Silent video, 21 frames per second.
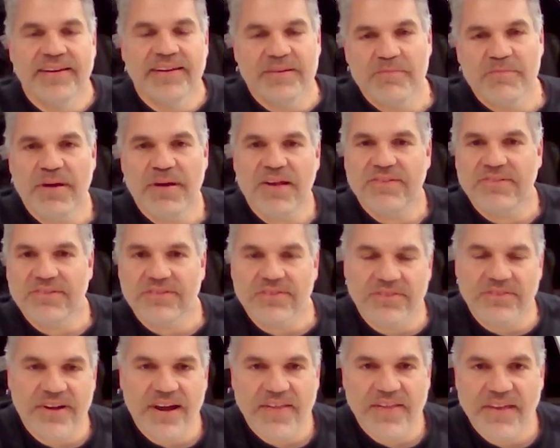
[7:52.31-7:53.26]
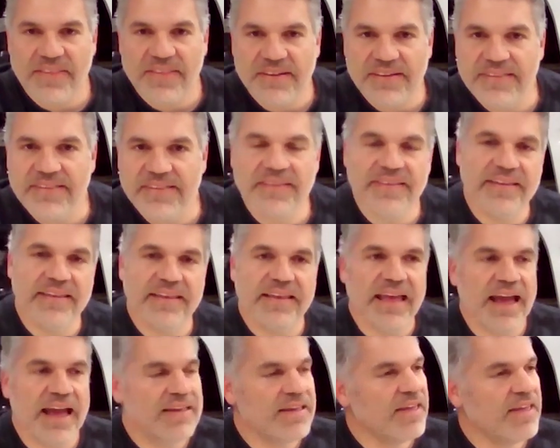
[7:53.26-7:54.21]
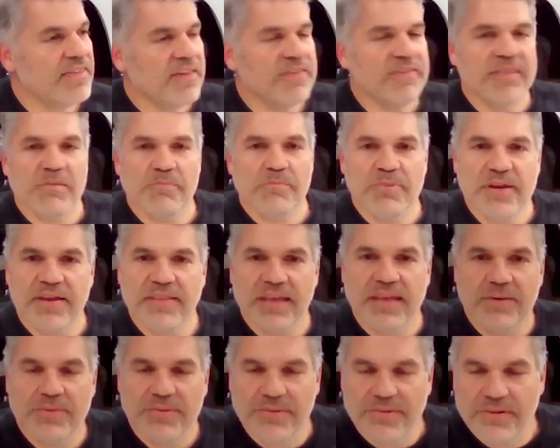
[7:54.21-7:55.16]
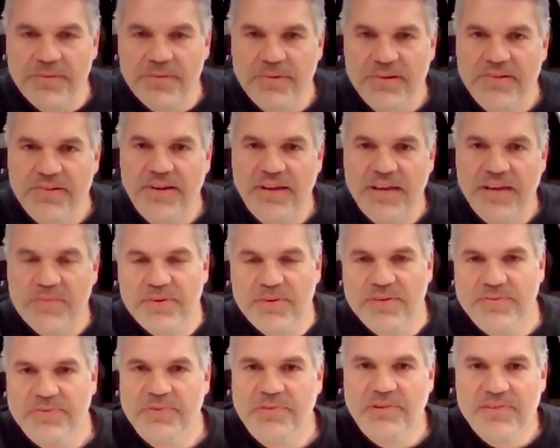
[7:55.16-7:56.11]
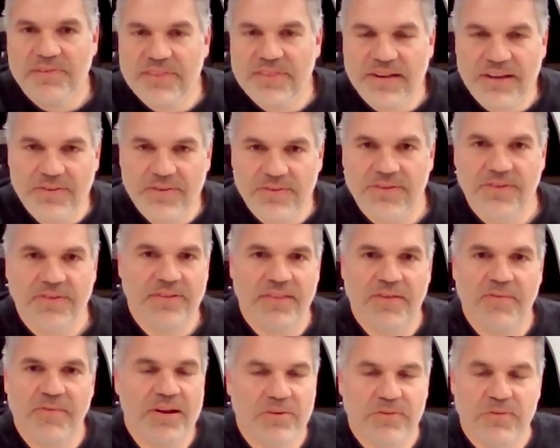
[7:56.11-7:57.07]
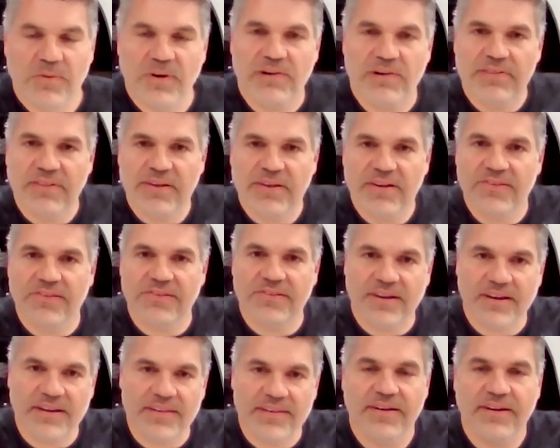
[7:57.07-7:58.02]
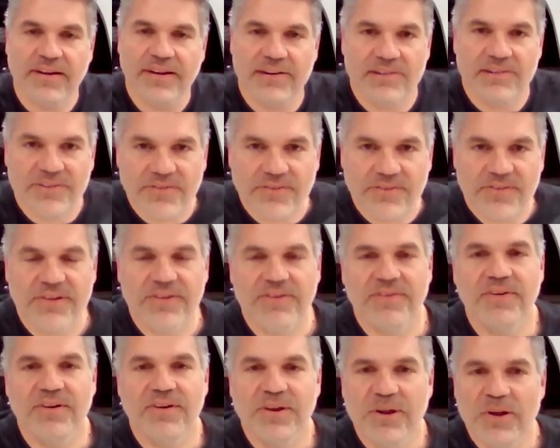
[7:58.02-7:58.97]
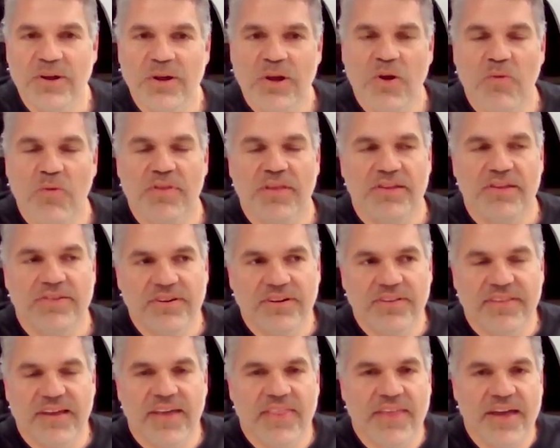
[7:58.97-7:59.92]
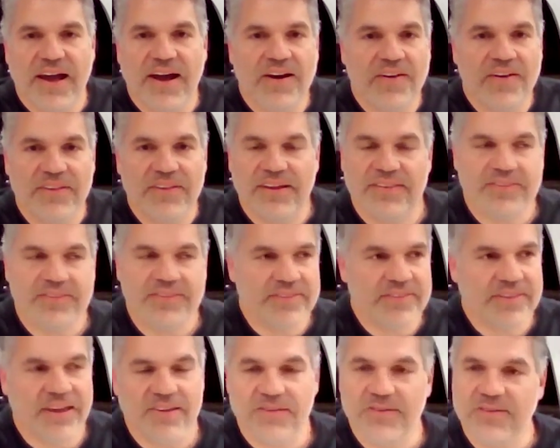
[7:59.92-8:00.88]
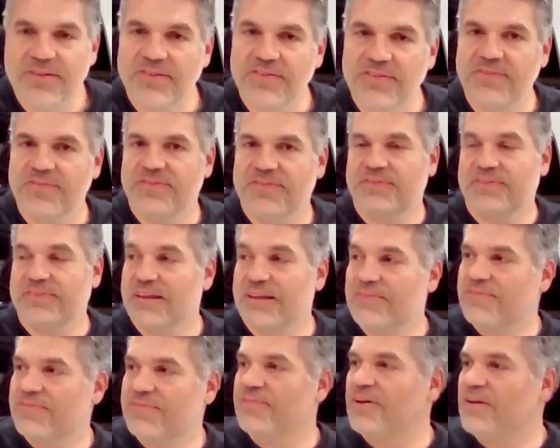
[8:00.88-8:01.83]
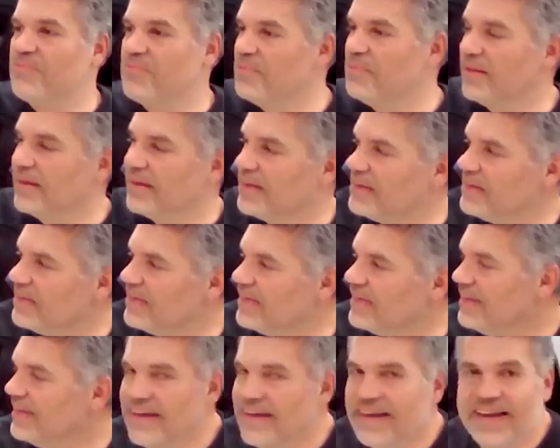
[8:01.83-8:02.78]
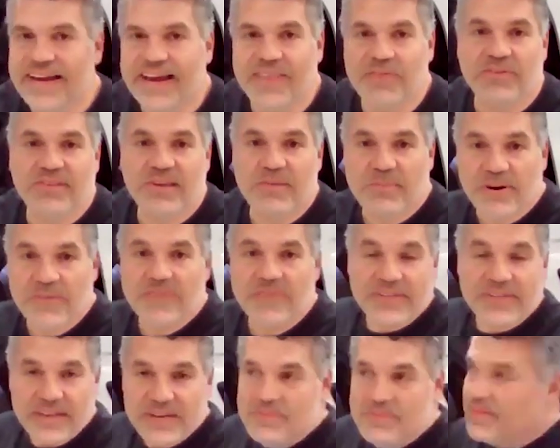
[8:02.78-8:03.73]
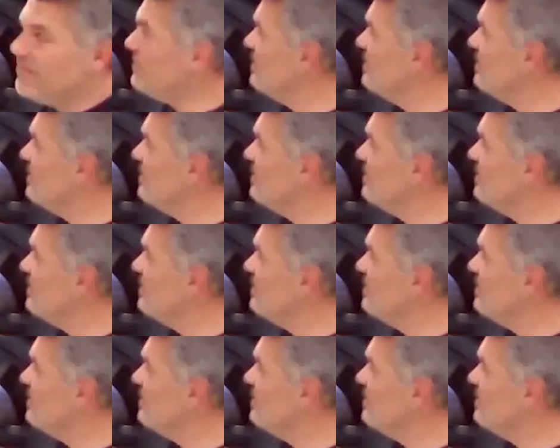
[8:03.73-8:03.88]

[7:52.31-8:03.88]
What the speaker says: Passenger side, I didn't. It ended up being that was too much camber for everything I was doing anyway. I was wearing the inside tires, so when I took that out, it fit like I'm gonna say perfectly, but it